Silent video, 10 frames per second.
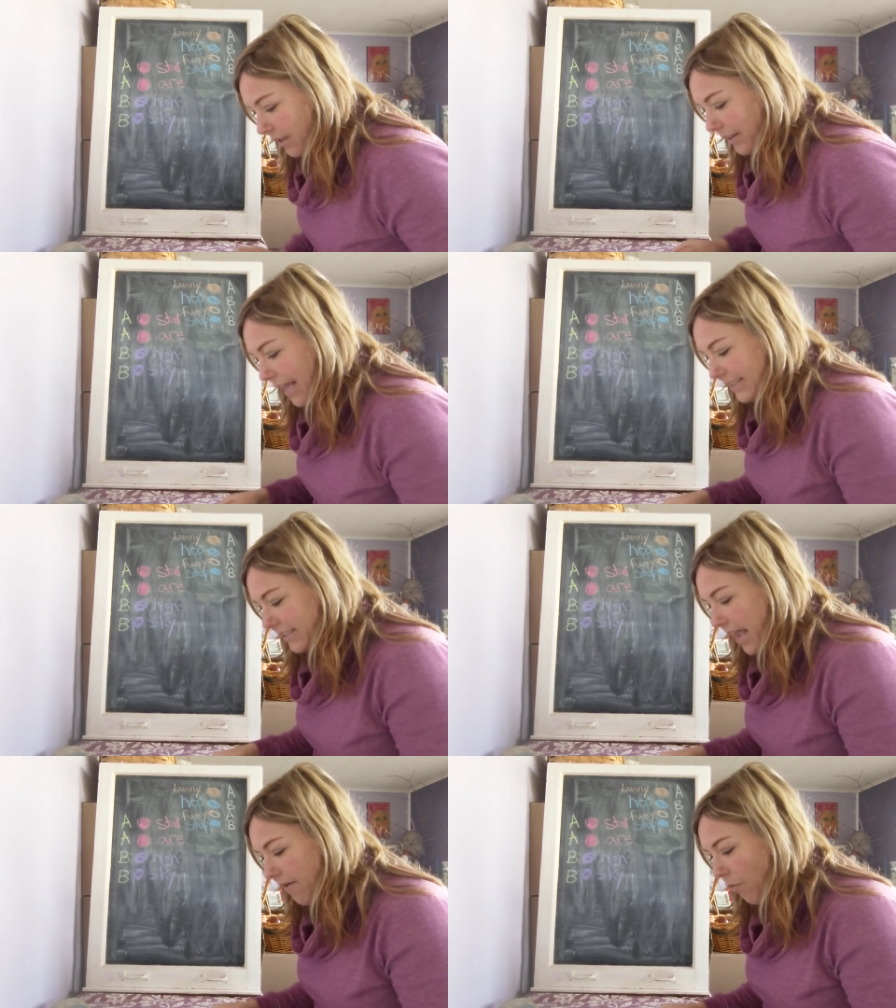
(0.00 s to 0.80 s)

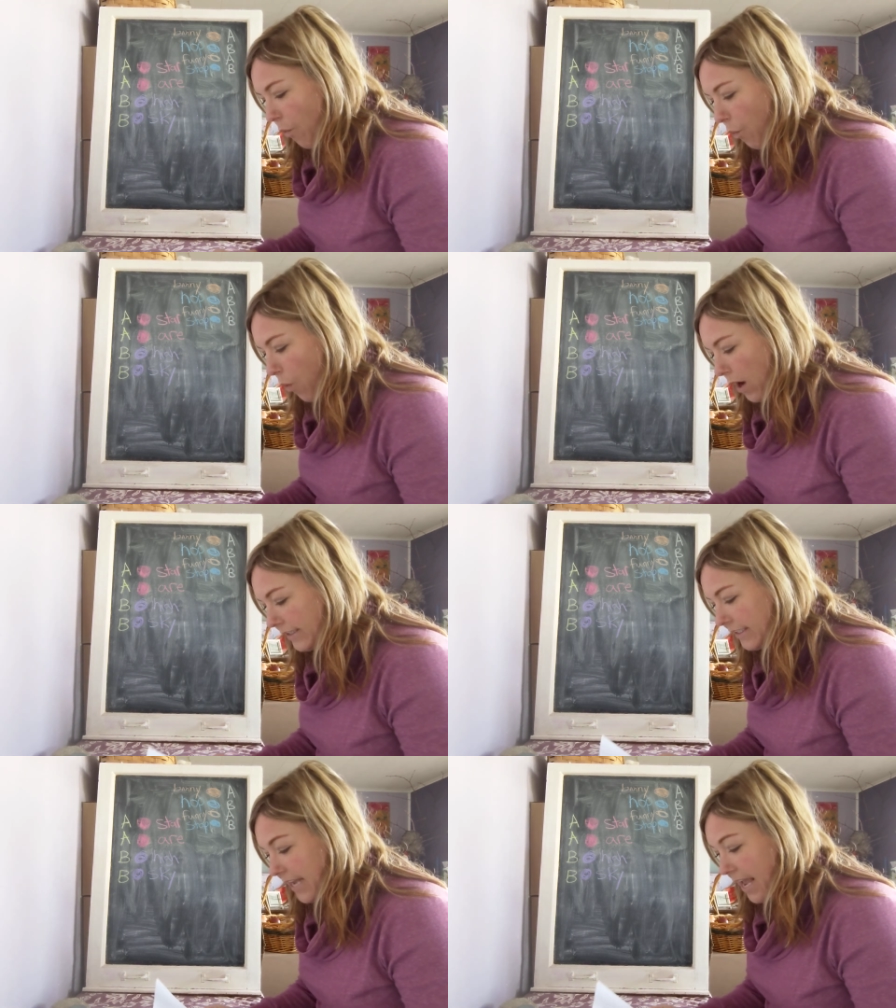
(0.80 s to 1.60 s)
Let's have
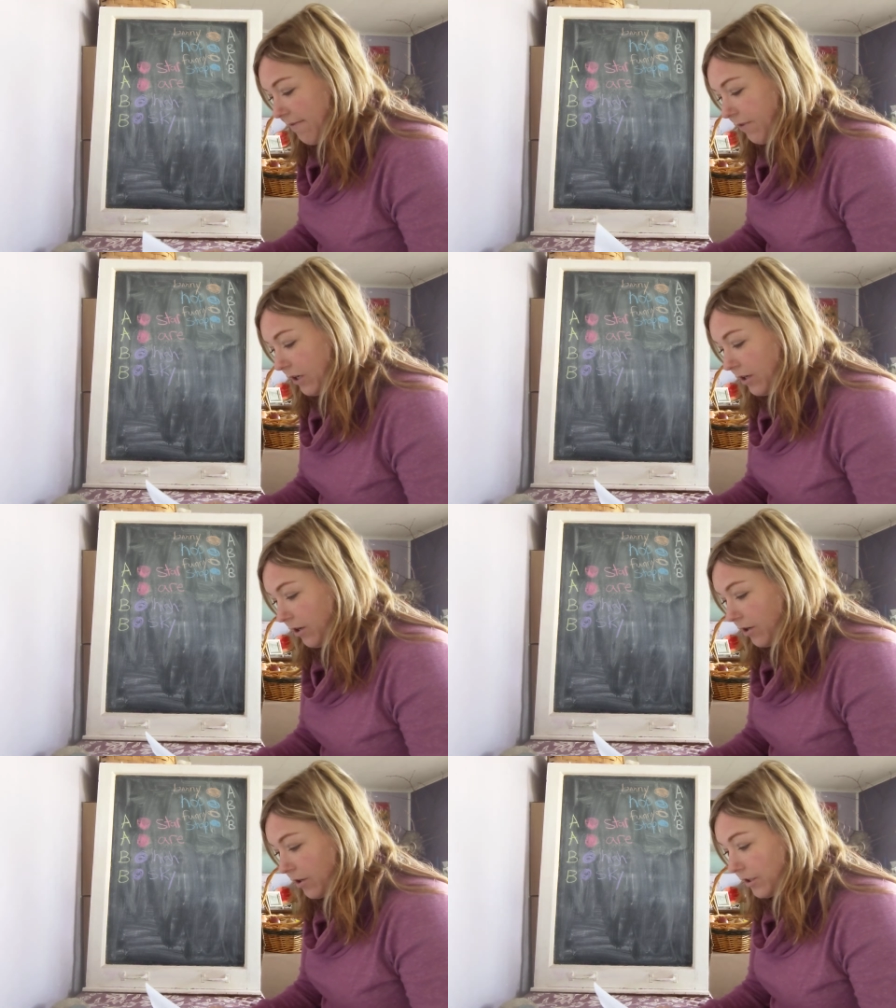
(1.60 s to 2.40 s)
one day for
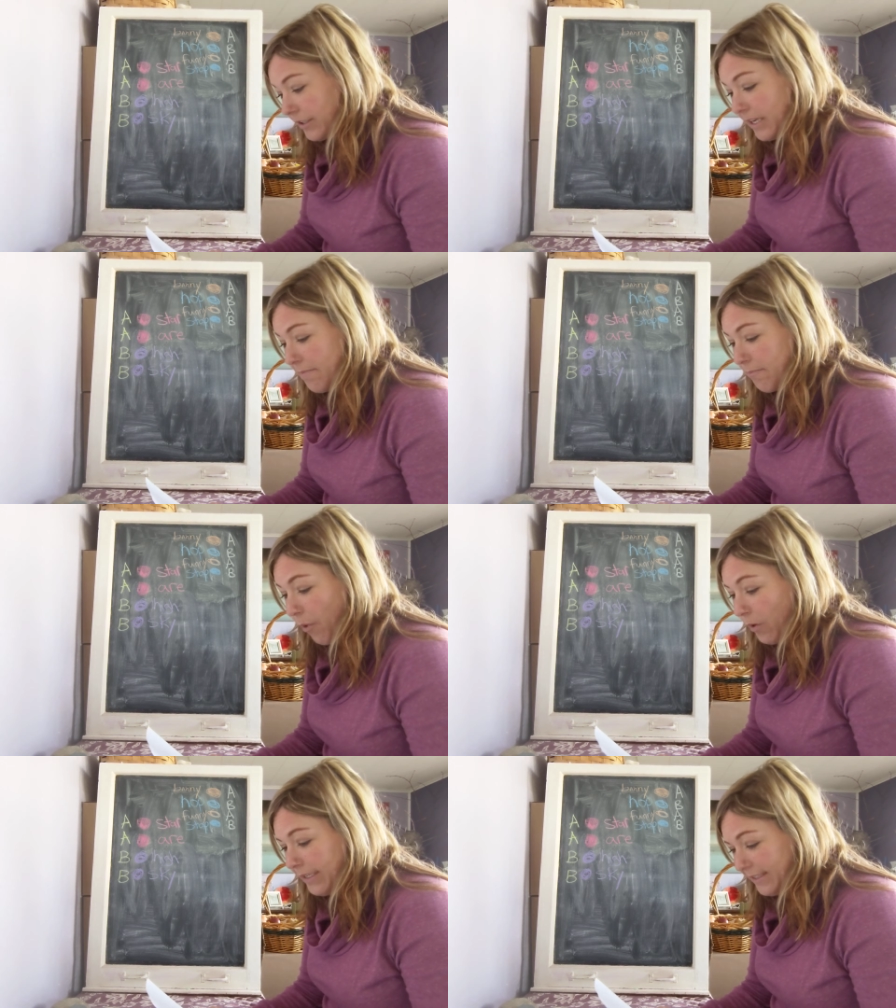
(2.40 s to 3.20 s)
girls and
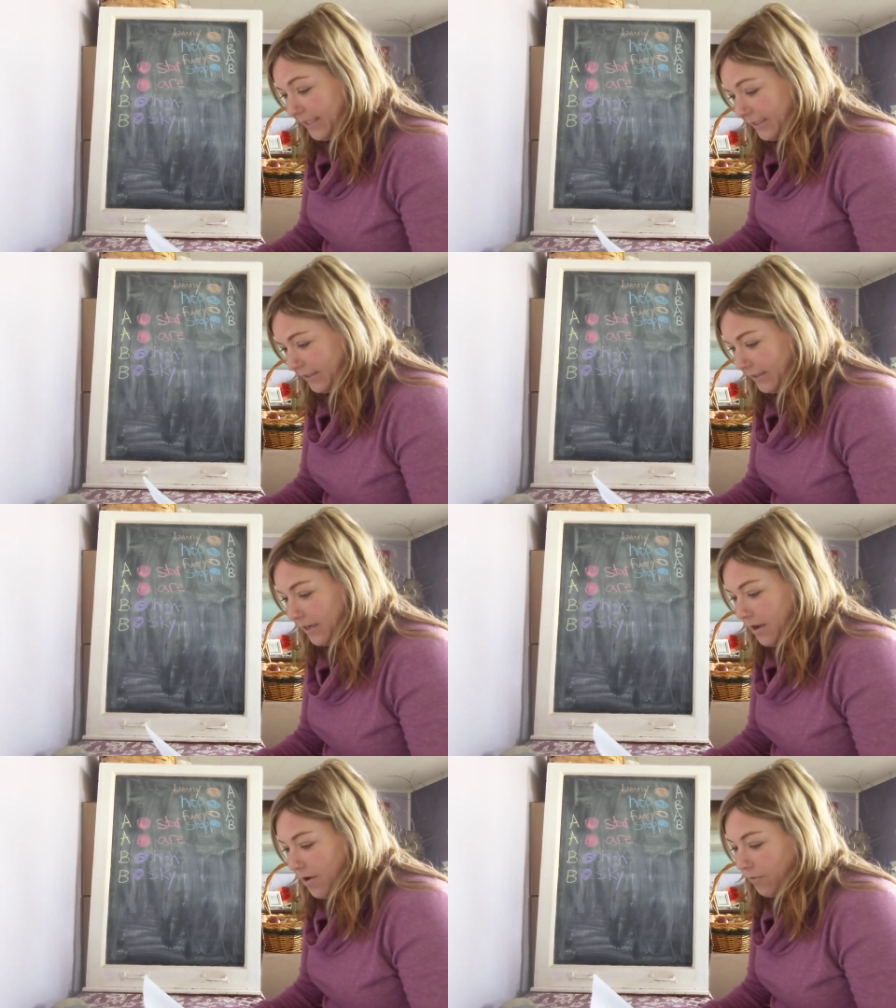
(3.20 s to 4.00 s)
boyses
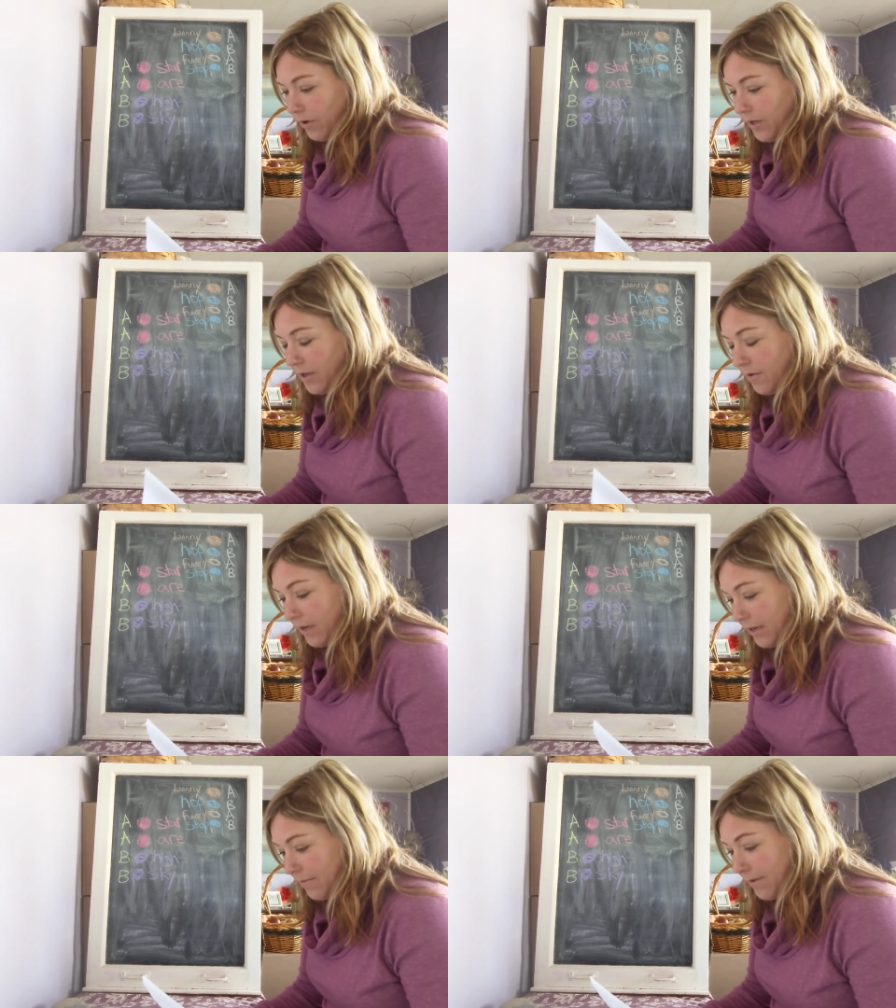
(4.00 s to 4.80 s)
where you
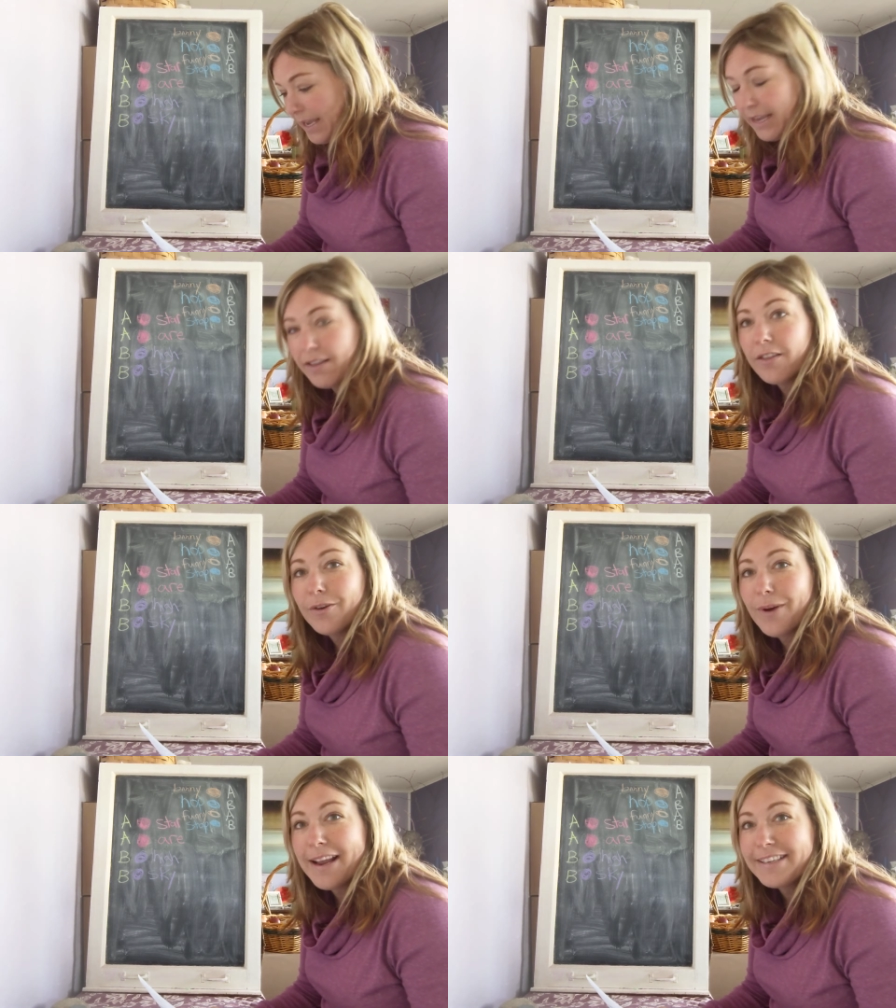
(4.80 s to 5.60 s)
can make the
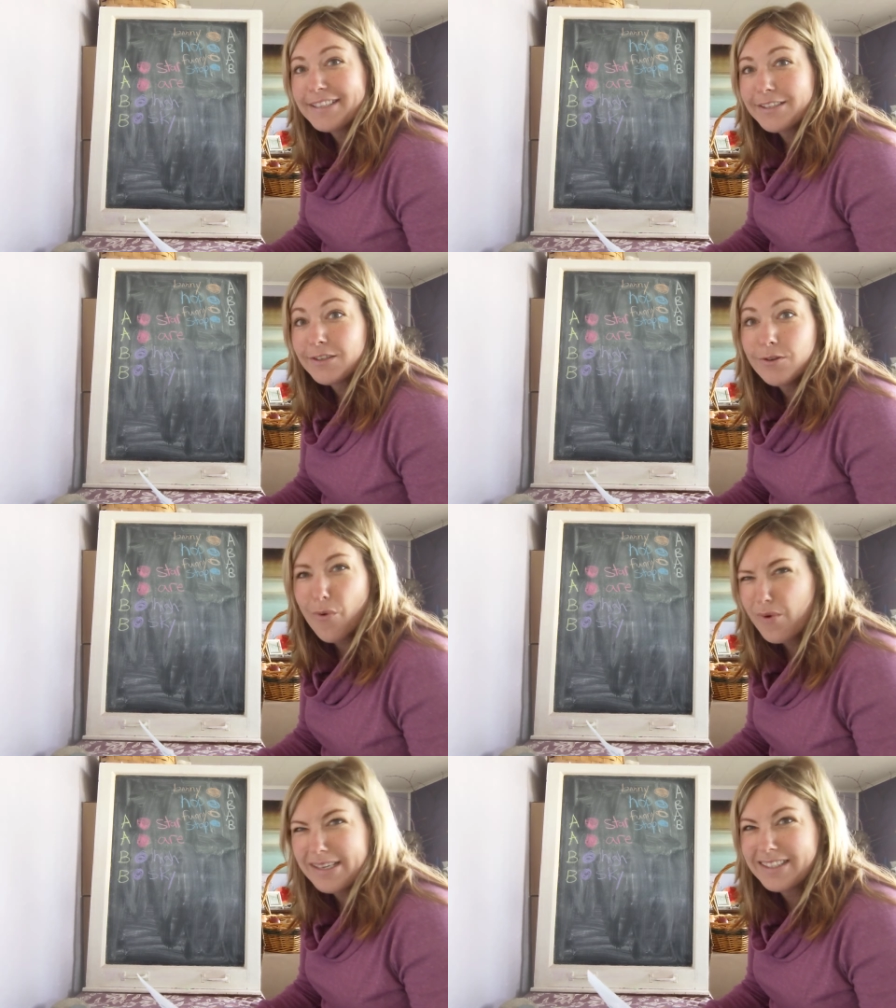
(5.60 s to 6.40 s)
grandest
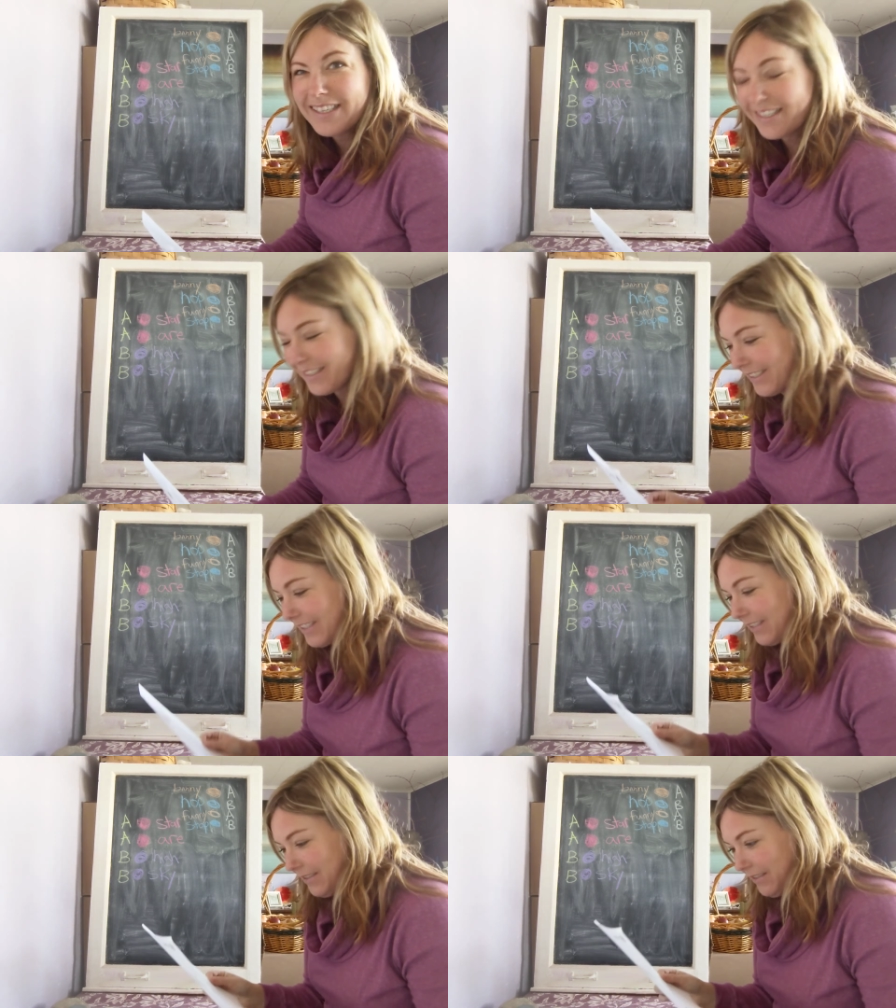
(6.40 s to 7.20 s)
noises.